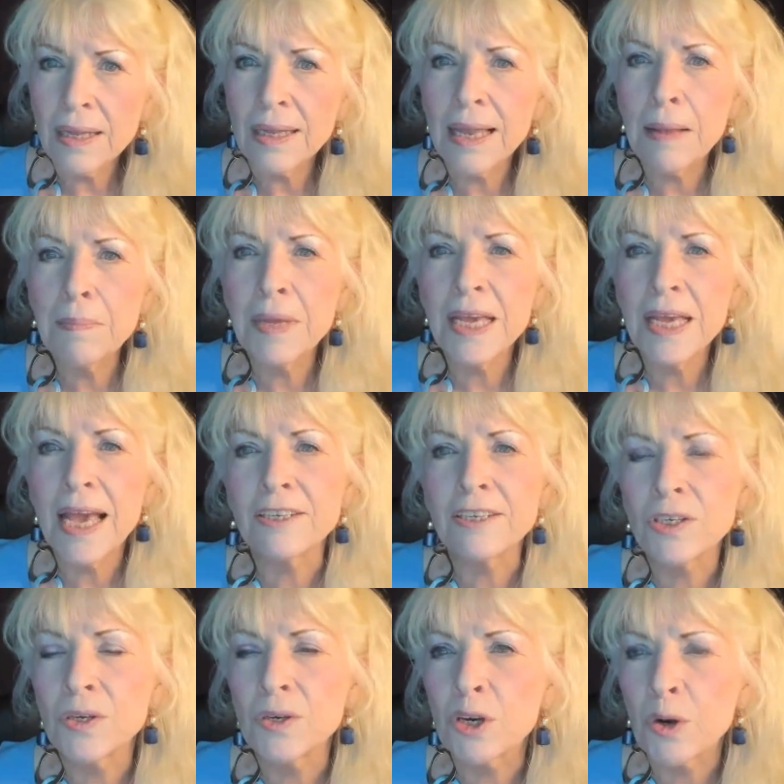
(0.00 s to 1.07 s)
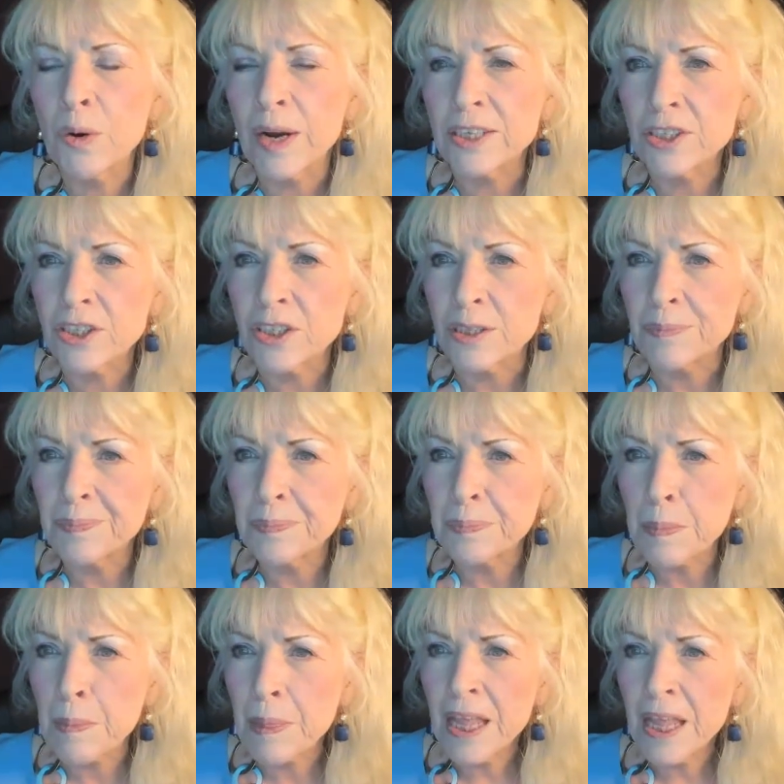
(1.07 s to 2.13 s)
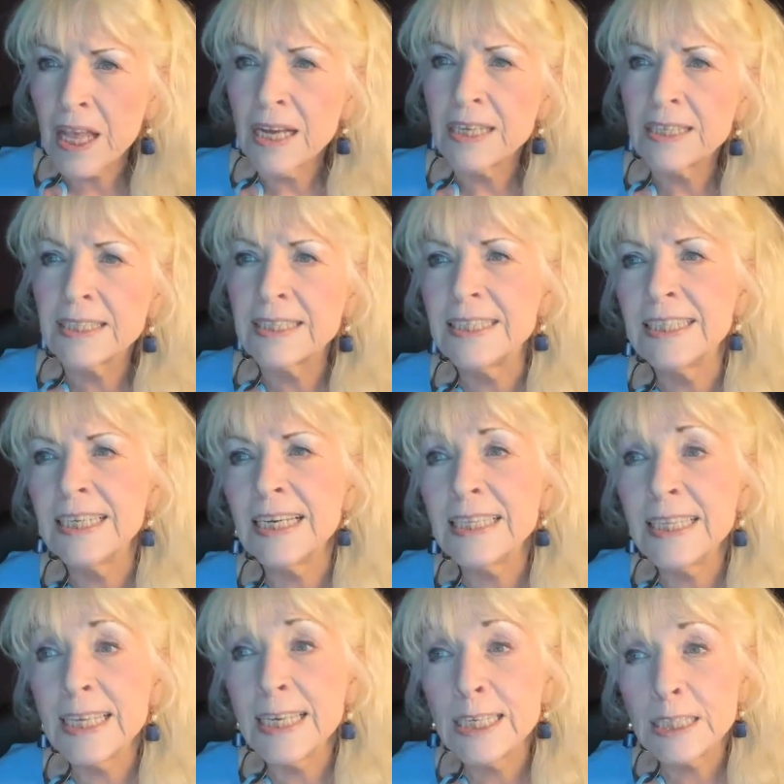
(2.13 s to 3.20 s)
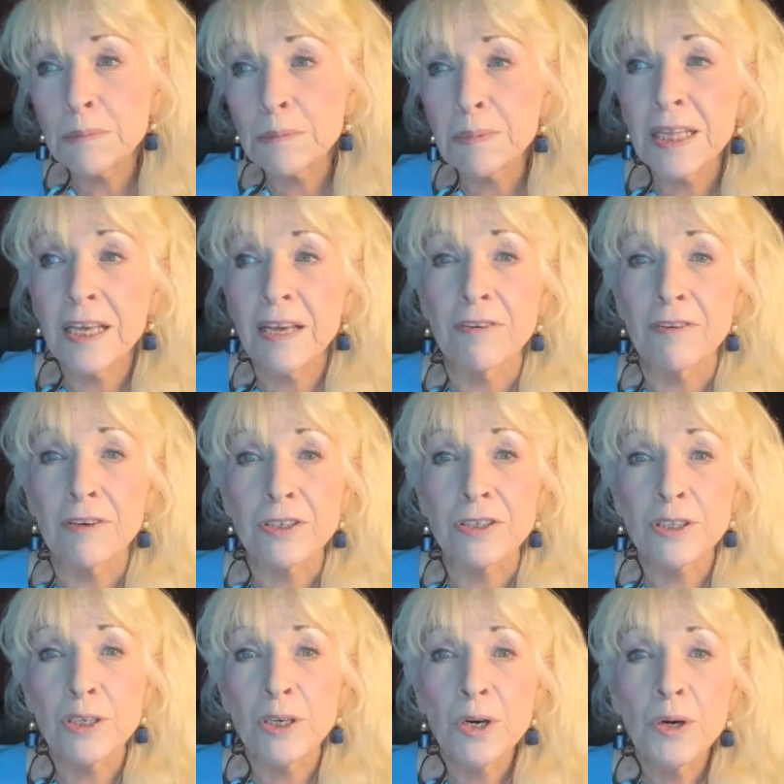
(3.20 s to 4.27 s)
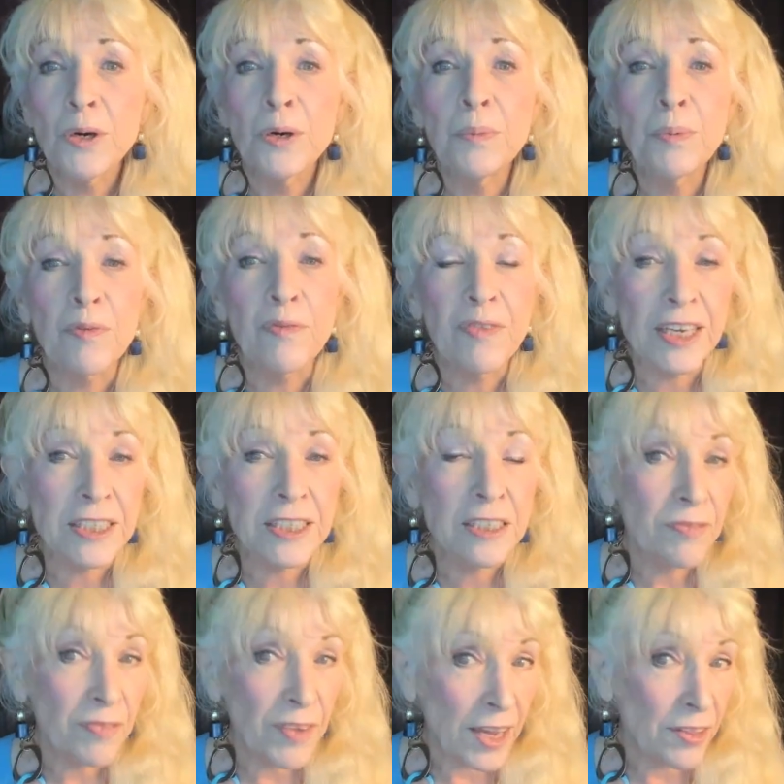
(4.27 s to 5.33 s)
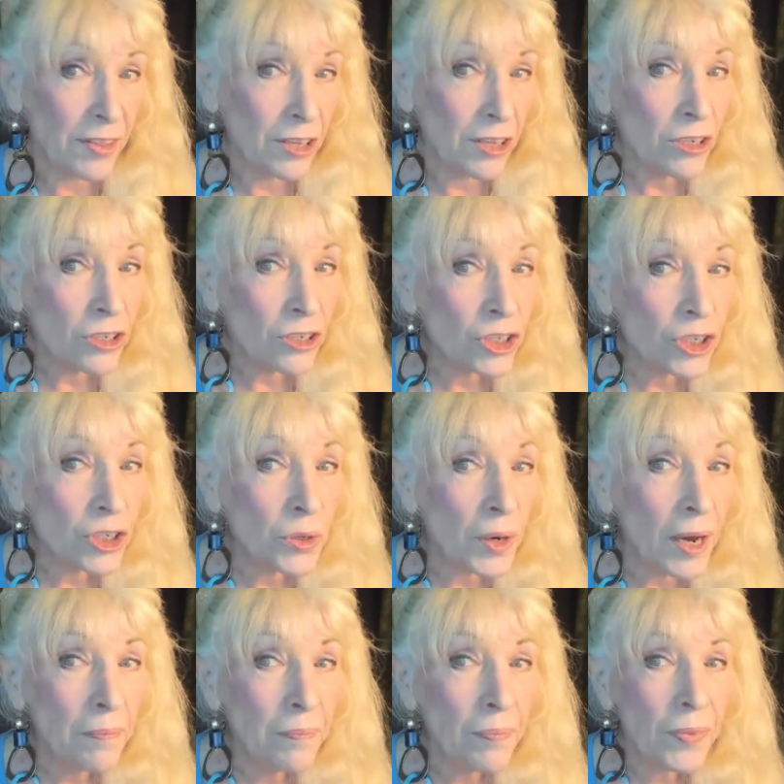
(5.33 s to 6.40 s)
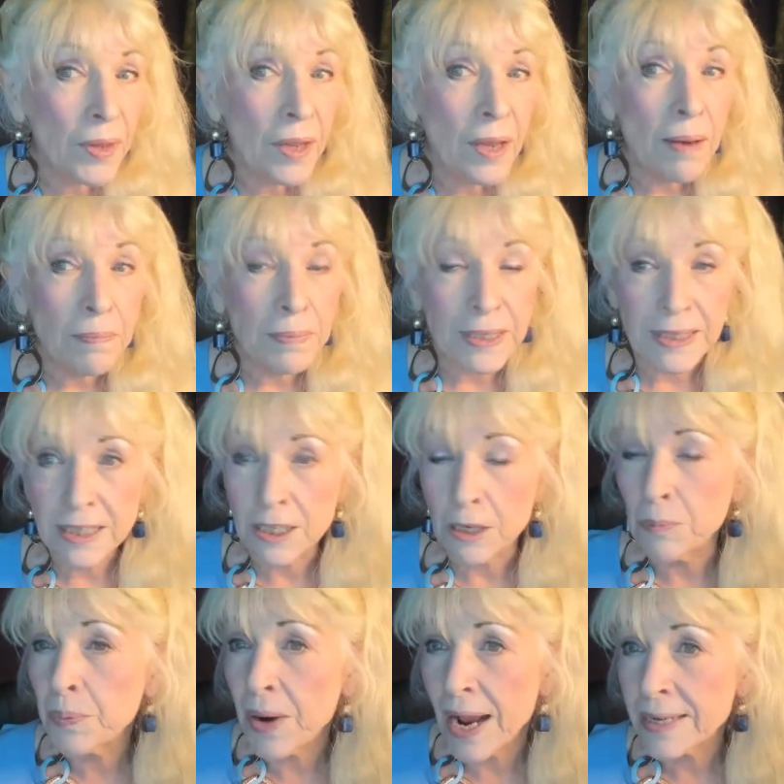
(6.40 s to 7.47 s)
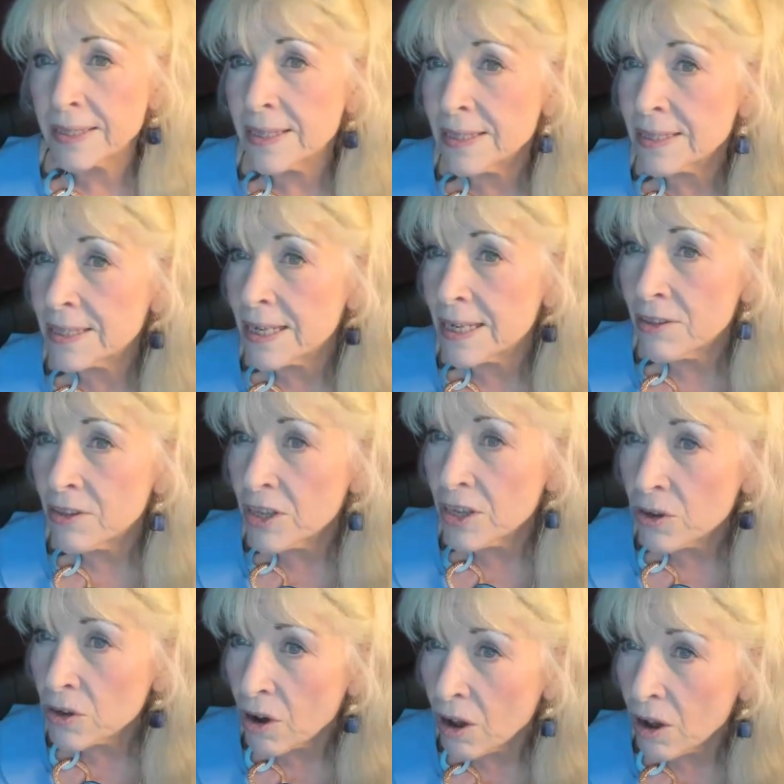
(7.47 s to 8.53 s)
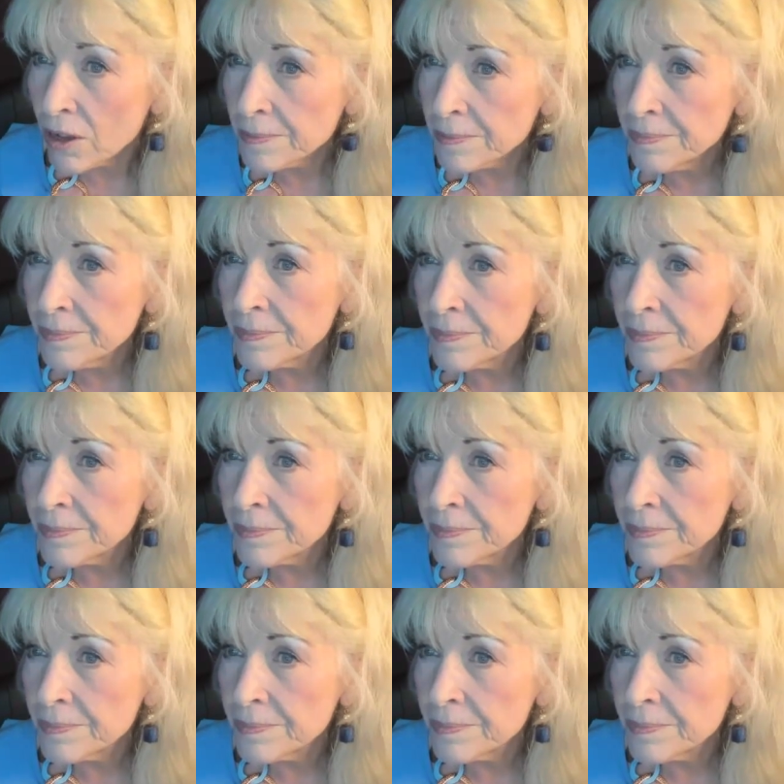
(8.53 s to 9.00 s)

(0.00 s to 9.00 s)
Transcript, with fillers: Let me ask you a question. Did these believers who professed faith in Yeshua but still practiced in the occult,